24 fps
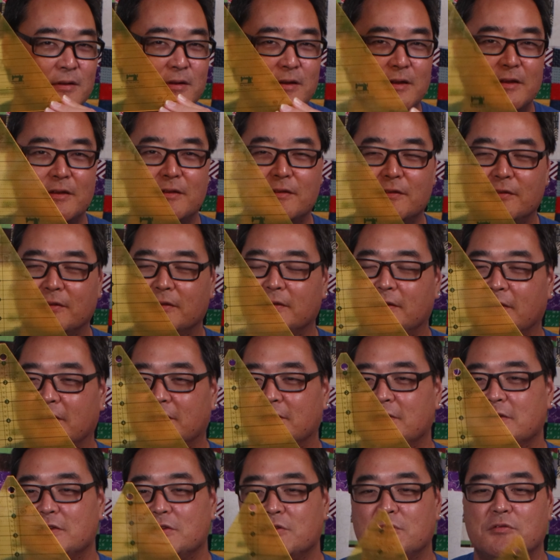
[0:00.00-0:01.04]
these
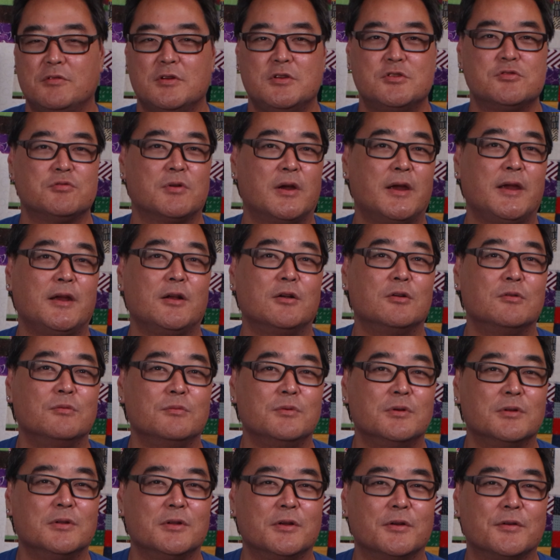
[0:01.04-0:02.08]
60-degree triangle
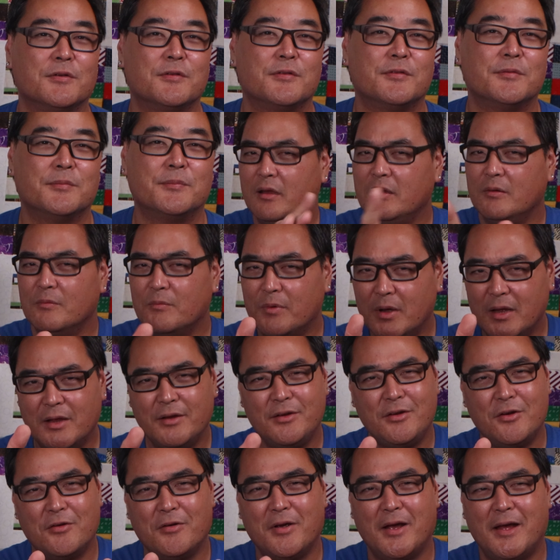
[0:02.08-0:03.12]
rulers. And
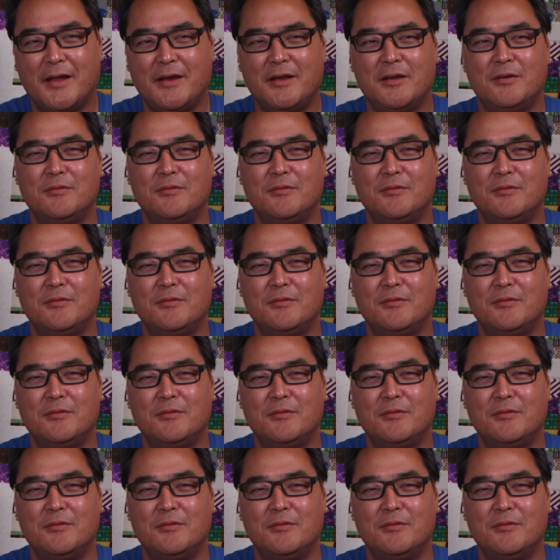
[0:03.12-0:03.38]
while you're at